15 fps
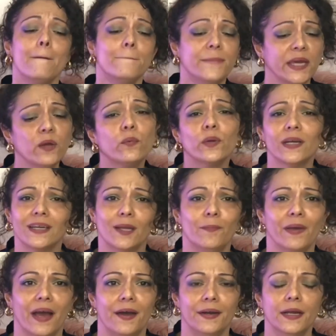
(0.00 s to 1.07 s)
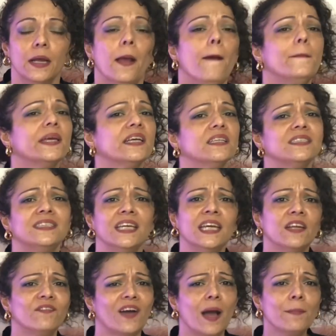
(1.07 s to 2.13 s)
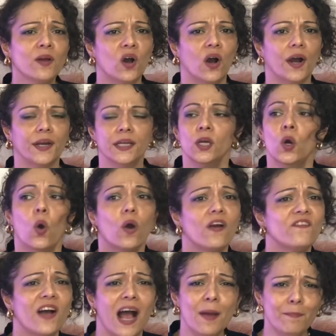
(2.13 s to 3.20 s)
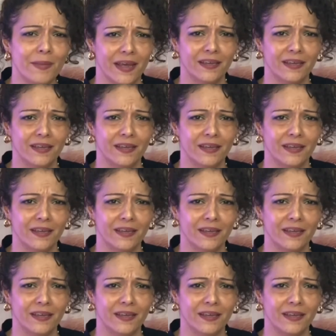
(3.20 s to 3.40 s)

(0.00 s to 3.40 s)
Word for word: Be real about it. Because then if I'm Cardi or if I'm,